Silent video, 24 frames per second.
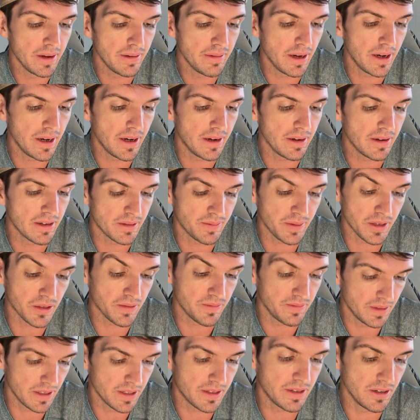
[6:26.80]

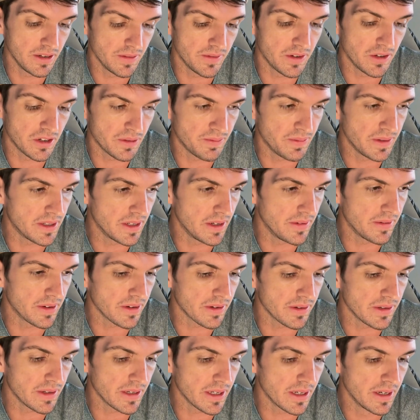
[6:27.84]
especially the silvers
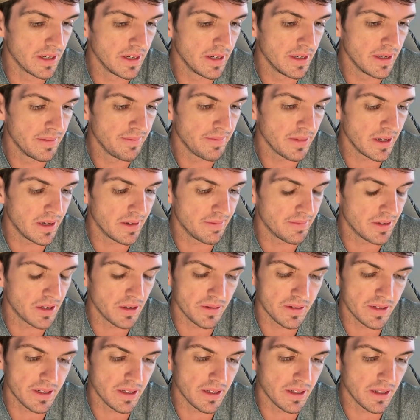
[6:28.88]
specifically.
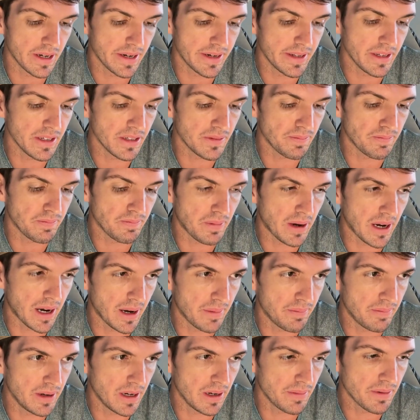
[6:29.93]
Don't see a lot of these
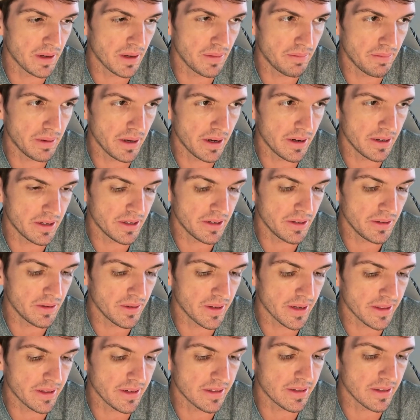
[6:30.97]
pop up compared to
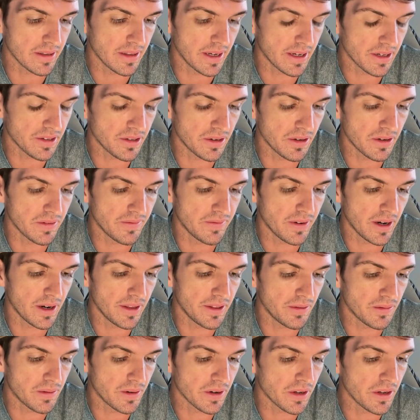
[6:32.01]
like the Select Certified,
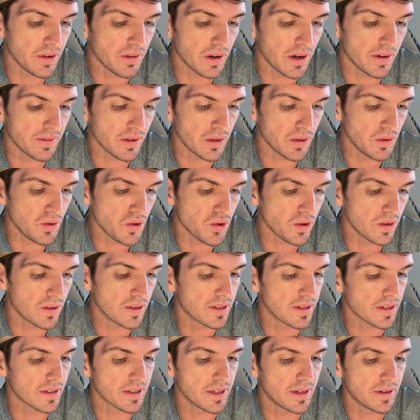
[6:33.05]
the Rookie
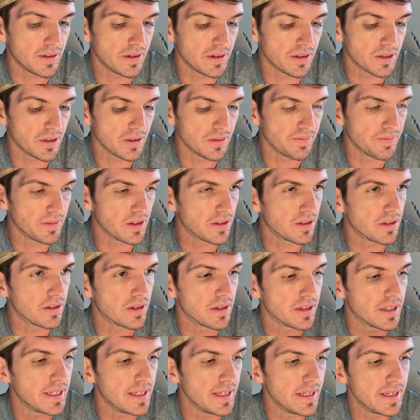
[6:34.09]
Revolutions, etc. So this is
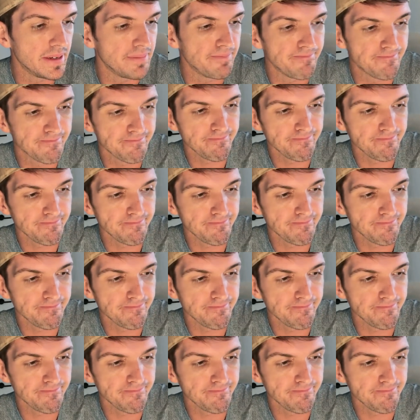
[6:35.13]
a 10.